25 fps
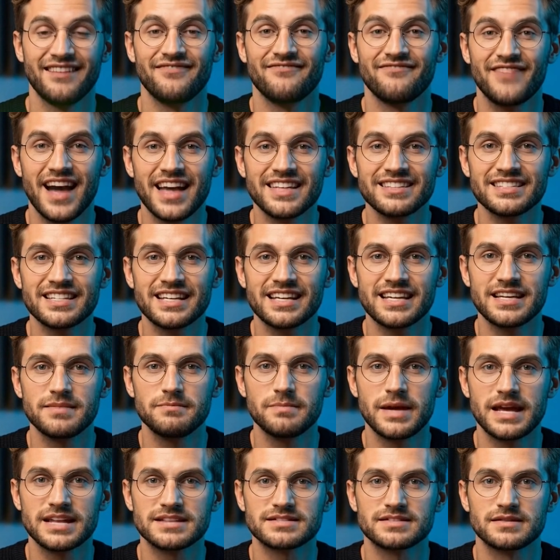and the fact that it
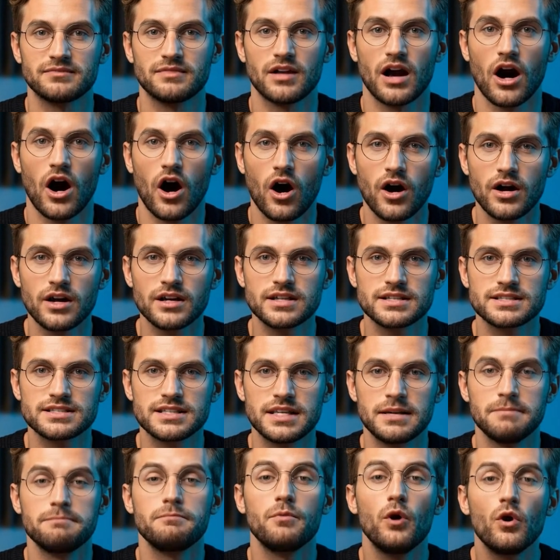can make some of the hardest
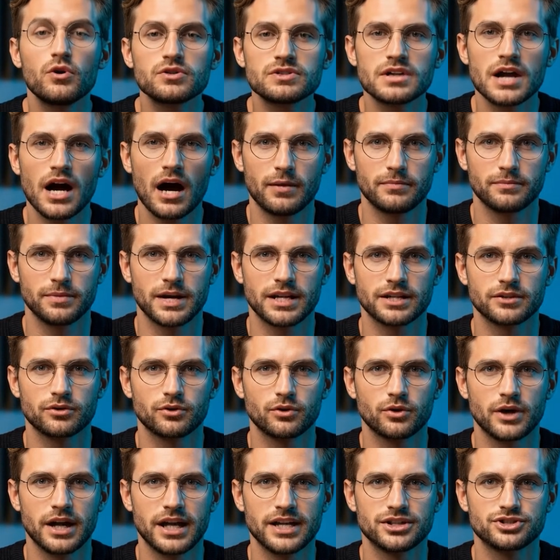and most complex
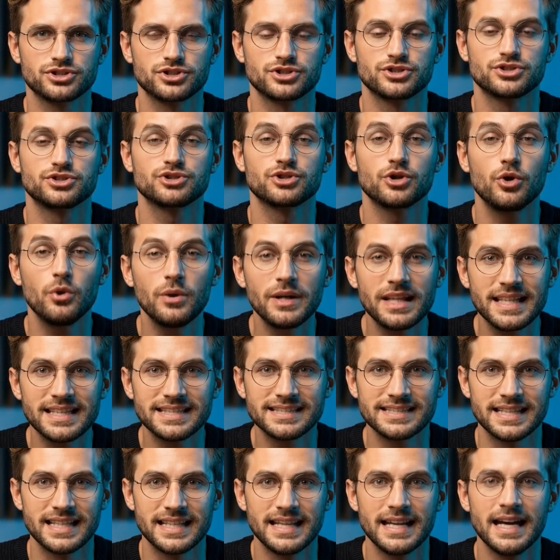creations so
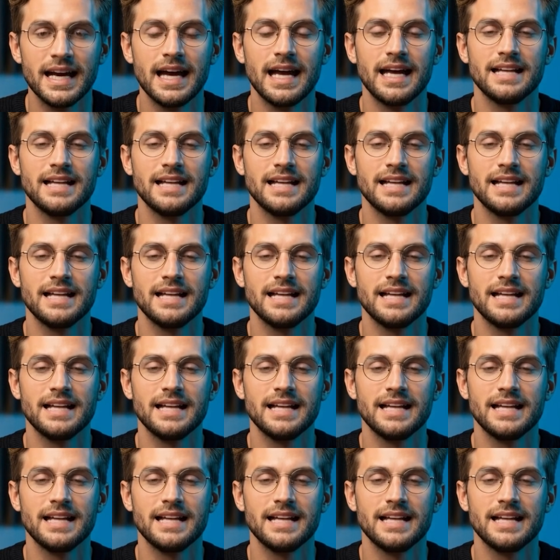easy